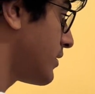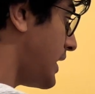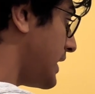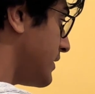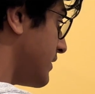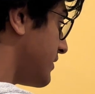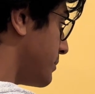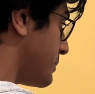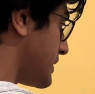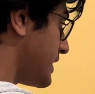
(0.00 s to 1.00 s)
that this
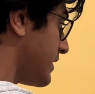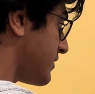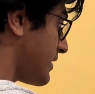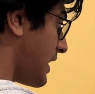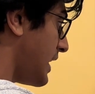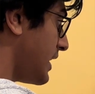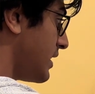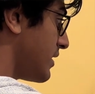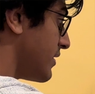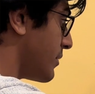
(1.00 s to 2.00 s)
B
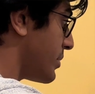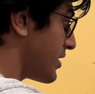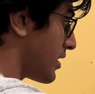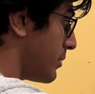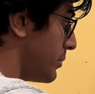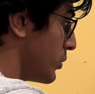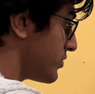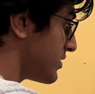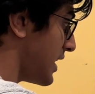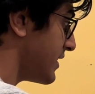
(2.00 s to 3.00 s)
psi is appearing on both
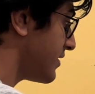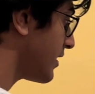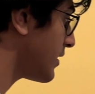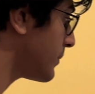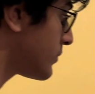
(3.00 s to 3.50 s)
sides here,